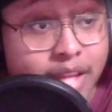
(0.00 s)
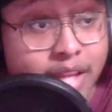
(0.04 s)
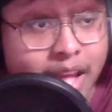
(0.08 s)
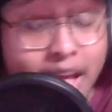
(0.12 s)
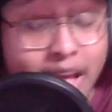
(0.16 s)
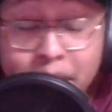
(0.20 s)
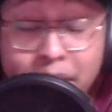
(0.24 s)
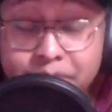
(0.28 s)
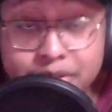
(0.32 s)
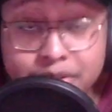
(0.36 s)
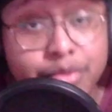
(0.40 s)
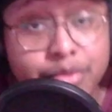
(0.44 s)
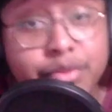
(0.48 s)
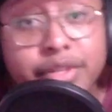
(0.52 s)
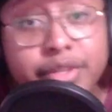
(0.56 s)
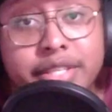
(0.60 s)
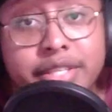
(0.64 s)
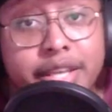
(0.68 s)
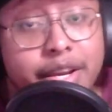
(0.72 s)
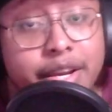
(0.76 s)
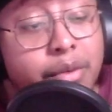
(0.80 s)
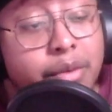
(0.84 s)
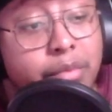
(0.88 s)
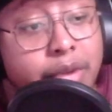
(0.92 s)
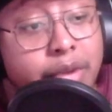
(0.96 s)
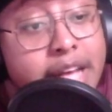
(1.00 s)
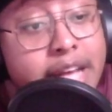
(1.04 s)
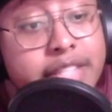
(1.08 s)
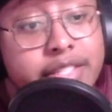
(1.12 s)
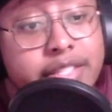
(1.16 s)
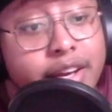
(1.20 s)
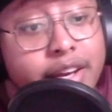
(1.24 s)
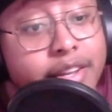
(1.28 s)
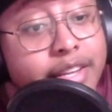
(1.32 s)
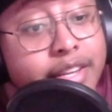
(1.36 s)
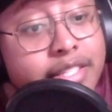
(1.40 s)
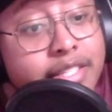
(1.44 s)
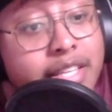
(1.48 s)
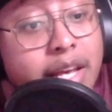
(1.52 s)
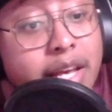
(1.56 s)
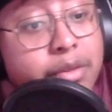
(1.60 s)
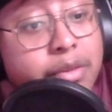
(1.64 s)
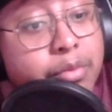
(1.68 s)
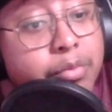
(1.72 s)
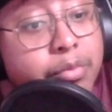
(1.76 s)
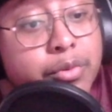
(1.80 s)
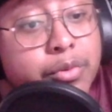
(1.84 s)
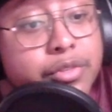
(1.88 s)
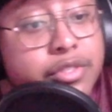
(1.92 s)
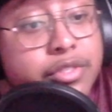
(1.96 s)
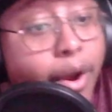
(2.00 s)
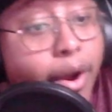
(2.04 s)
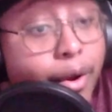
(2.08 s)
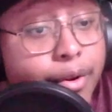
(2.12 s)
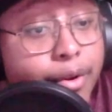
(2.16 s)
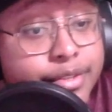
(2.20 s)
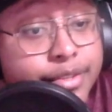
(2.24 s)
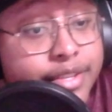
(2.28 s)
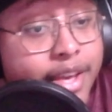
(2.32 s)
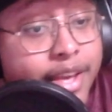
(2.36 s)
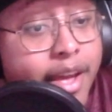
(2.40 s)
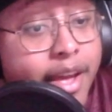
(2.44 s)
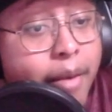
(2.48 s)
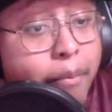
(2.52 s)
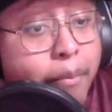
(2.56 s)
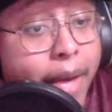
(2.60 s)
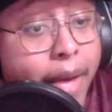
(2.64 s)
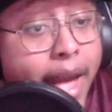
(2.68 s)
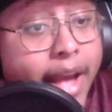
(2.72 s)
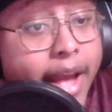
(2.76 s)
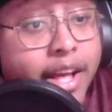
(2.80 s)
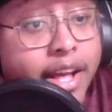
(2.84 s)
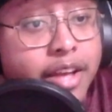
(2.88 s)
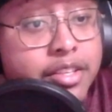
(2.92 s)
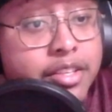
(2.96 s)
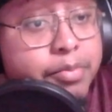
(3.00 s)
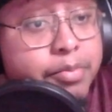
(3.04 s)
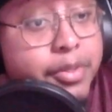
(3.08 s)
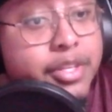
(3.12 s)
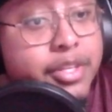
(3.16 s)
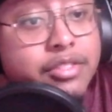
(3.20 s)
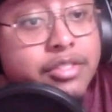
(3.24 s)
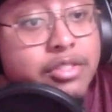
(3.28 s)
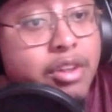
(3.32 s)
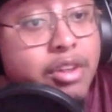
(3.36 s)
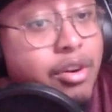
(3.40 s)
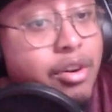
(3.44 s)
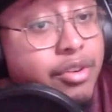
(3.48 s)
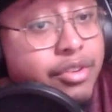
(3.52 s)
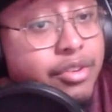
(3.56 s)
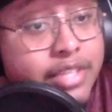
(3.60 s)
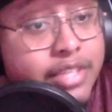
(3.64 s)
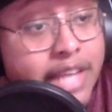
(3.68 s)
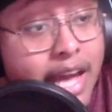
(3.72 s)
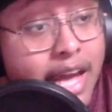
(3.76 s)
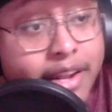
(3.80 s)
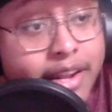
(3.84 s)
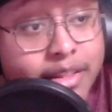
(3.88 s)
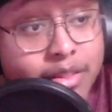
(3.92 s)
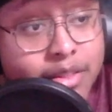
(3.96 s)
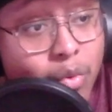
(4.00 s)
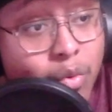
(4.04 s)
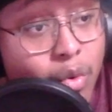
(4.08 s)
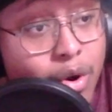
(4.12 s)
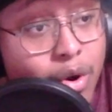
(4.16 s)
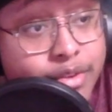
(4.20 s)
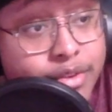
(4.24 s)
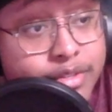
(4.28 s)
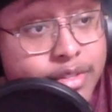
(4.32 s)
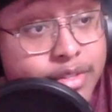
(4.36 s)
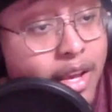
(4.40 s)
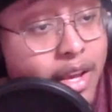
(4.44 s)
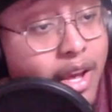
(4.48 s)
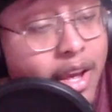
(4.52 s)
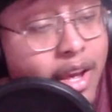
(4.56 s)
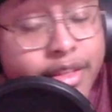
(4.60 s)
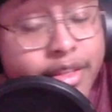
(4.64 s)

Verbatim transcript: Absolutely terrible. That's unacceptable. Starters and backups, but the starters got it the worst.